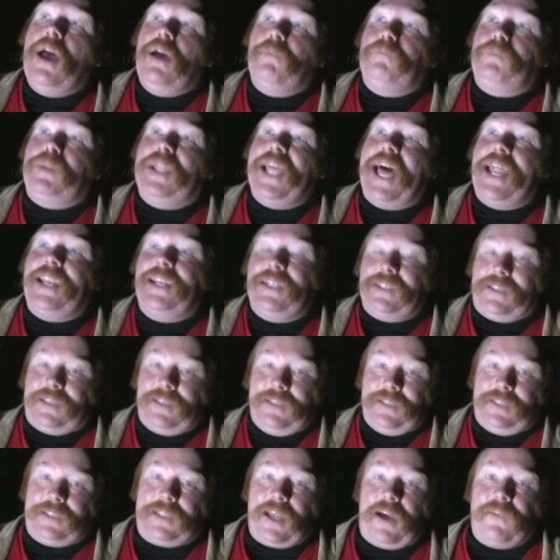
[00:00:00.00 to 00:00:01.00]
planets
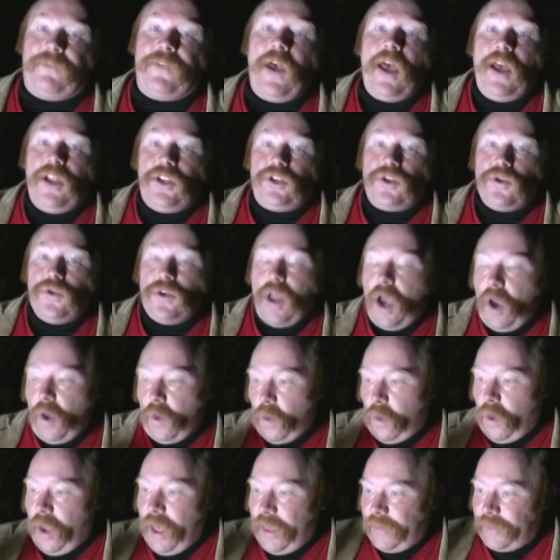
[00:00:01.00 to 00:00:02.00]
and stuff to
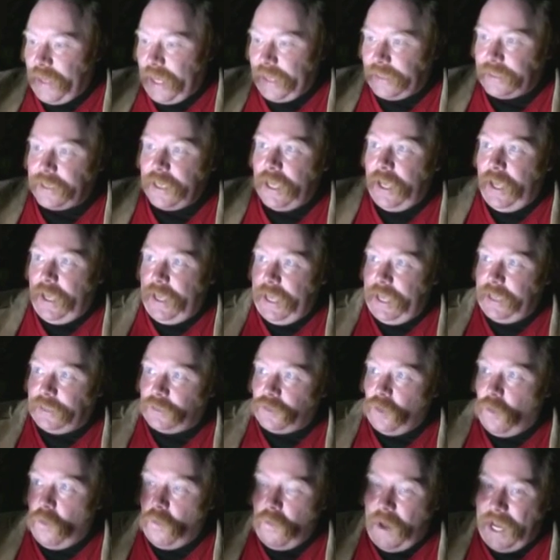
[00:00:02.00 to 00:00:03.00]
know that it's
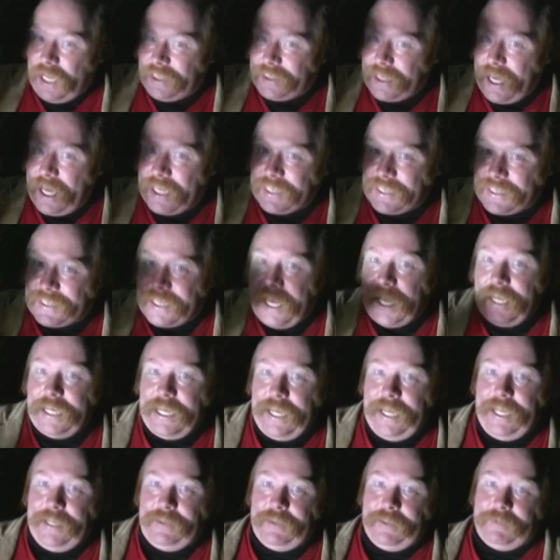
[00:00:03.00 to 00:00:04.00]
always a sun
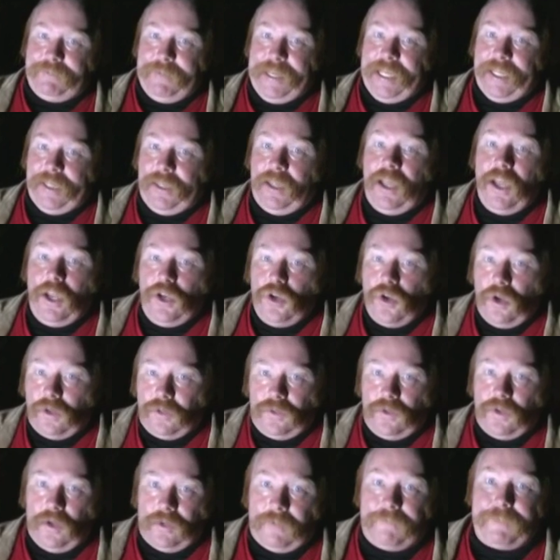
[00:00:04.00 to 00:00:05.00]
in the middle, not
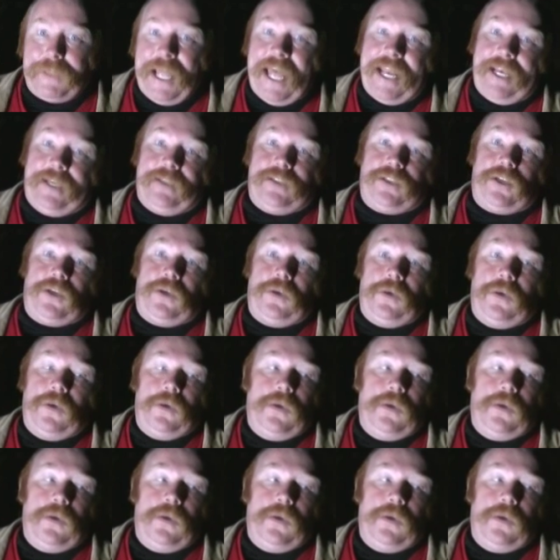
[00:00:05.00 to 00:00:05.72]
a planet.